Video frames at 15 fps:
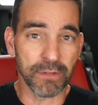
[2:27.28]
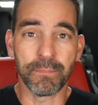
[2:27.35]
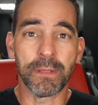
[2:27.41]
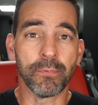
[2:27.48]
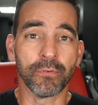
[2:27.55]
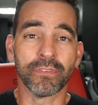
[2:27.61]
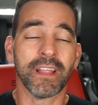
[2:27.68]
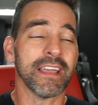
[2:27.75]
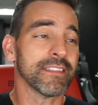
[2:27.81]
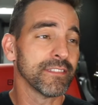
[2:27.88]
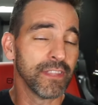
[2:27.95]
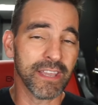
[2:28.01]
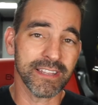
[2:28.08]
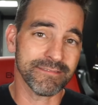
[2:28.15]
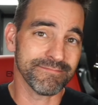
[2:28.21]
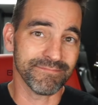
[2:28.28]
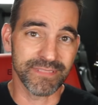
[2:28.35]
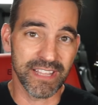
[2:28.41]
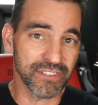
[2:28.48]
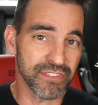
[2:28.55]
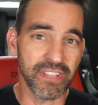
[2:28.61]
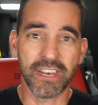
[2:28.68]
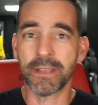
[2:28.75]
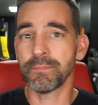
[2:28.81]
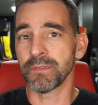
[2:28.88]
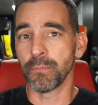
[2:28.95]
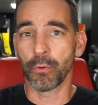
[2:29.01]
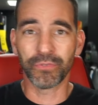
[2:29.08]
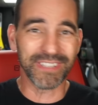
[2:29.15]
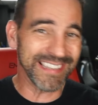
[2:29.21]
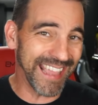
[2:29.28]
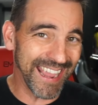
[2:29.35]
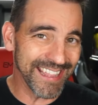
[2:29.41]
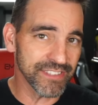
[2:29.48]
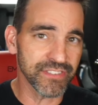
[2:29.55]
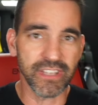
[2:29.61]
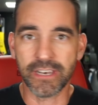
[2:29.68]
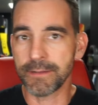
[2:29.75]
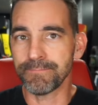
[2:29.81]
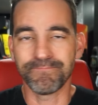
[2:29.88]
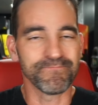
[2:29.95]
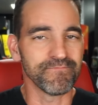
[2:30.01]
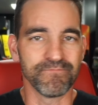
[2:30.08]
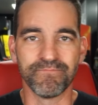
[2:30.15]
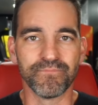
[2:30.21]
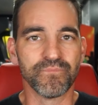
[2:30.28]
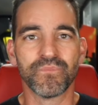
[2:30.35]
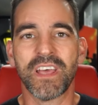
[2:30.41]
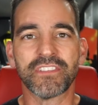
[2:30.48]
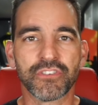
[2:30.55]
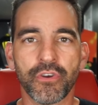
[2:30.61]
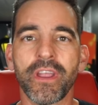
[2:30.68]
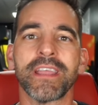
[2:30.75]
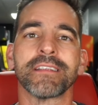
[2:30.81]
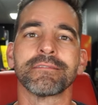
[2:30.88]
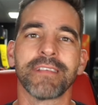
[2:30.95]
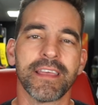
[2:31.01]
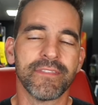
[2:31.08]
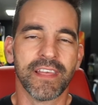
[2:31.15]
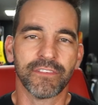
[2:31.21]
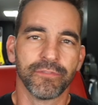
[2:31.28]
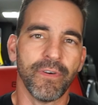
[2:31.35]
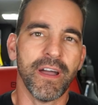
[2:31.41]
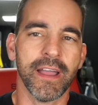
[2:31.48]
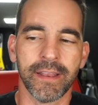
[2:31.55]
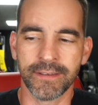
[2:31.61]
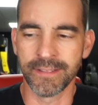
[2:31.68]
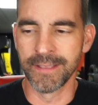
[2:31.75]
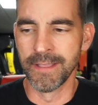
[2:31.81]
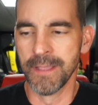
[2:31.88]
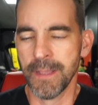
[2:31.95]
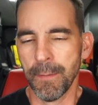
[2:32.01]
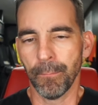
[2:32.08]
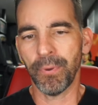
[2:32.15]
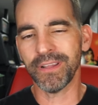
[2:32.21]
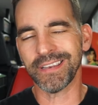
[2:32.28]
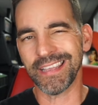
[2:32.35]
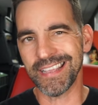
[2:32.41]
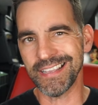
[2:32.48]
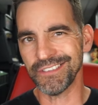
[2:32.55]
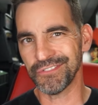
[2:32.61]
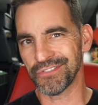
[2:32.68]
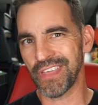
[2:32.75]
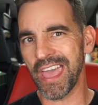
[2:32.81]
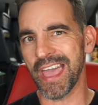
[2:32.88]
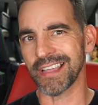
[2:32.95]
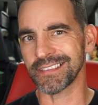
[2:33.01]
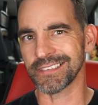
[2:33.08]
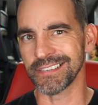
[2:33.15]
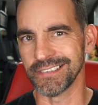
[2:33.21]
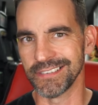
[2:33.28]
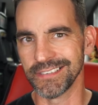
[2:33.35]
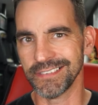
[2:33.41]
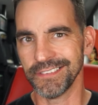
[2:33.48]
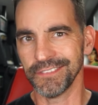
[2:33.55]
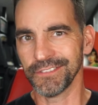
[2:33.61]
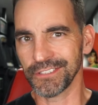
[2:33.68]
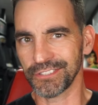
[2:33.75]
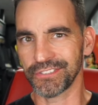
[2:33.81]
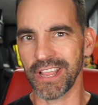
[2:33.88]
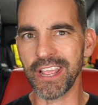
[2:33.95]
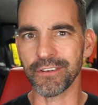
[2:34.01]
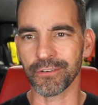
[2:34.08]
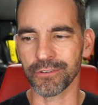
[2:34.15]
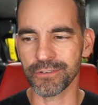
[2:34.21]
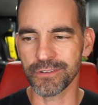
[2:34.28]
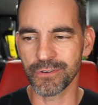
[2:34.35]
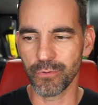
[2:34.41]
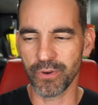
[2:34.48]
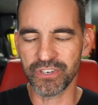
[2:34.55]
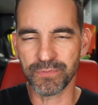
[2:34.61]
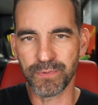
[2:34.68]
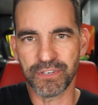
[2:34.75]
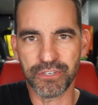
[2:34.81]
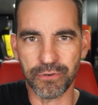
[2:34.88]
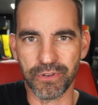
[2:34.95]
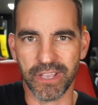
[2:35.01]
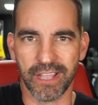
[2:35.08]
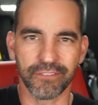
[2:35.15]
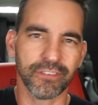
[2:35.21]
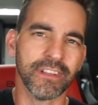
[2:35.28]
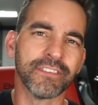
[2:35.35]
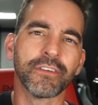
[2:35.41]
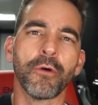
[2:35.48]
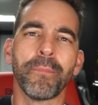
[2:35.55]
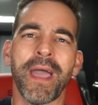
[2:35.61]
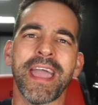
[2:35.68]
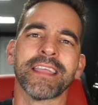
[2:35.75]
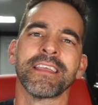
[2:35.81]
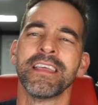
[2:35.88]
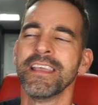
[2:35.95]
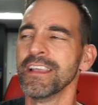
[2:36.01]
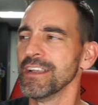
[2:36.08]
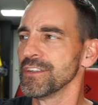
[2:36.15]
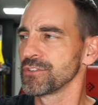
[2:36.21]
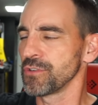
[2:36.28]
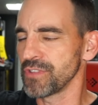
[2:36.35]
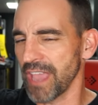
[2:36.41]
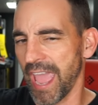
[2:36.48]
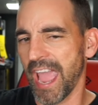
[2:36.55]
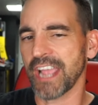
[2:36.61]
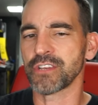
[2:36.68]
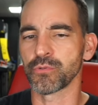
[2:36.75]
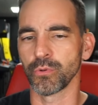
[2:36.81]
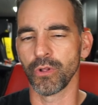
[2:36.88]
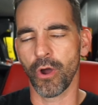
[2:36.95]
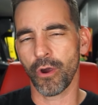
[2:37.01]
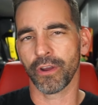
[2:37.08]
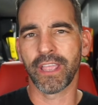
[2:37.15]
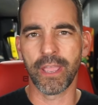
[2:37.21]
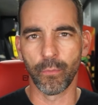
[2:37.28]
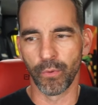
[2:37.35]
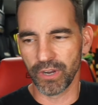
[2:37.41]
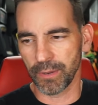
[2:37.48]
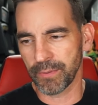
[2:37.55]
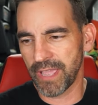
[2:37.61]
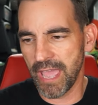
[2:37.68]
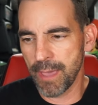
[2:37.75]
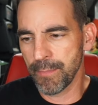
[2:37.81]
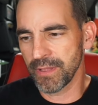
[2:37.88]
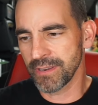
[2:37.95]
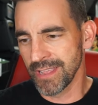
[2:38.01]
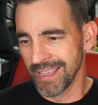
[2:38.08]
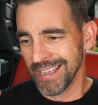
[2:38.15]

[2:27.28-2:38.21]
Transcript: people who like that setup, the multi-cade setup, that's great, and that's fine. But is that the standard we should be shooting at? So let's go back to the actual Arcade1up cabinet.